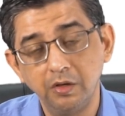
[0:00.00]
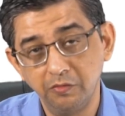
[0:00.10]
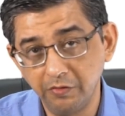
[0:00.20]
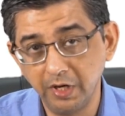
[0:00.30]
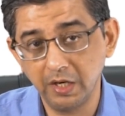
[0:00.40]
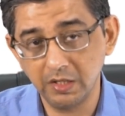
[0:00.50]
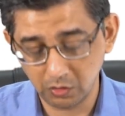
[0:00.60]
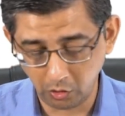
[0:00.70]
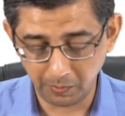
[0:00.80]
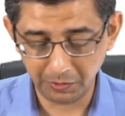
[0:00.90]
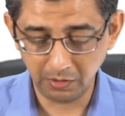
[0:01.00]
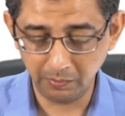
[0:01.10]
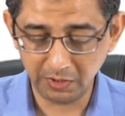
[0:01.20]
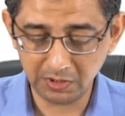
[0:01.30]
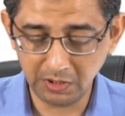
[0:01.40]
Whereas option
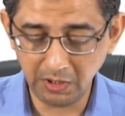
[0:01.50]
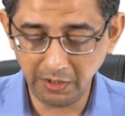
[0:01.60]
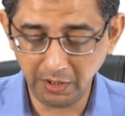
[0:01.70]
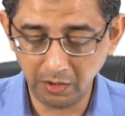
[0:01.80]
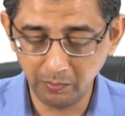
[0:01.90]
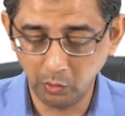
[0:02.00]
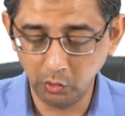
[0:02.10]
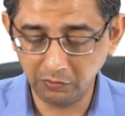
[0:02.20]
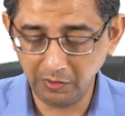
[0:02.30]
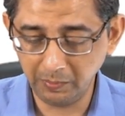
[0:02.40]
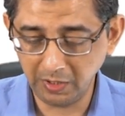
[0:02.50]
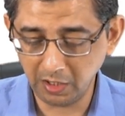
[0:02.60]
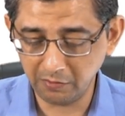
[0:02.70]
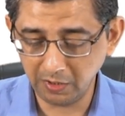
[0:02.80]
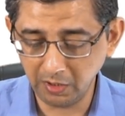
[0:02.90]
number C and D both will be
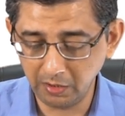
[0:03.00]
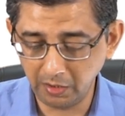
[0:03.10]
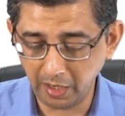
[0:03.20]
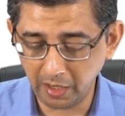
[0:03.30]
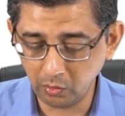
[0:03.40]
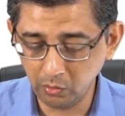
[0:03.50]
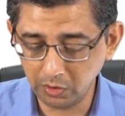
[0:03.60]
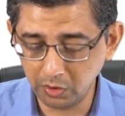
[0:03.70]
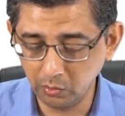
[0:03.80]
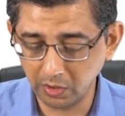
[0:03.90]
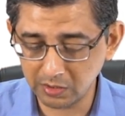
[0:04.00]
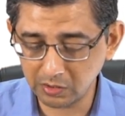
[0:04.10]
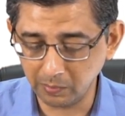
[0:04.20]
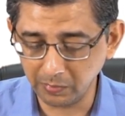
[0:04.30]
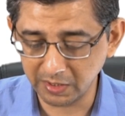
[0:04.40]
having a narrow QRS
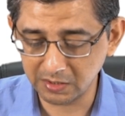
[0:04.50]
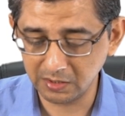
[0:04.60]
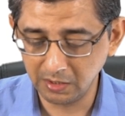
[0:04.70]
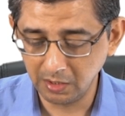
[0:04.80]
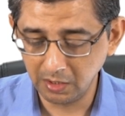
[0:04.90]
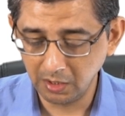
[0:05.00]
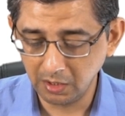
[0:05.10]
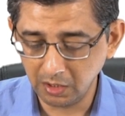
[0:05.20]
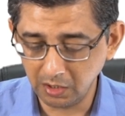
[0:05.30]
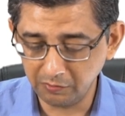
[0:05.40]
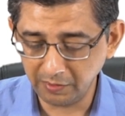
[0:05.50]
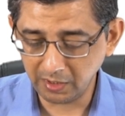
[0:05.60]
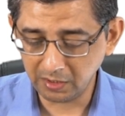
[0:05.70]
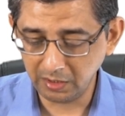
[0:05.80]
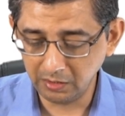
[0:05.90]
complex. In
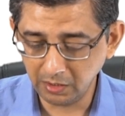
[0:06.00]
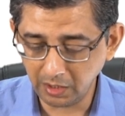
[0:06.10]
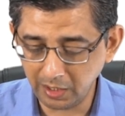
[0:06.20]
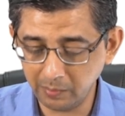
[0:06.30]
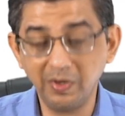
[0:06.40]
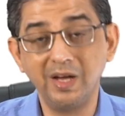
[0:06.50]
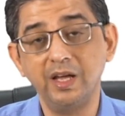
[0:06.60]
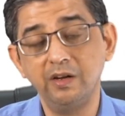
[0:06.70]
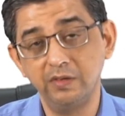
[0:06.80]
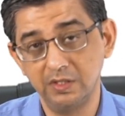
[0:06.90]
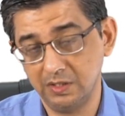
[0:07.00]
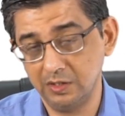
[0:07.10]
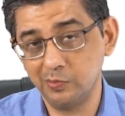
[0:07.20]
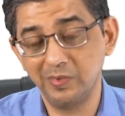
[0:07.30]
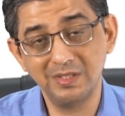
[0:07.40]
fact, in the app, I have
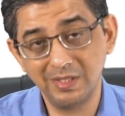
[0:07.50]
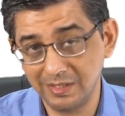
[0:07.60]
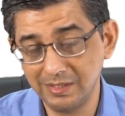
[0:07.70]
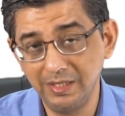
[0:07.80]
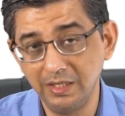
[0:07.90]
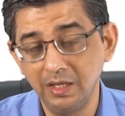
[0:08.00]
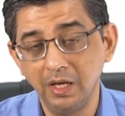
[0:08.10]
discussed precisely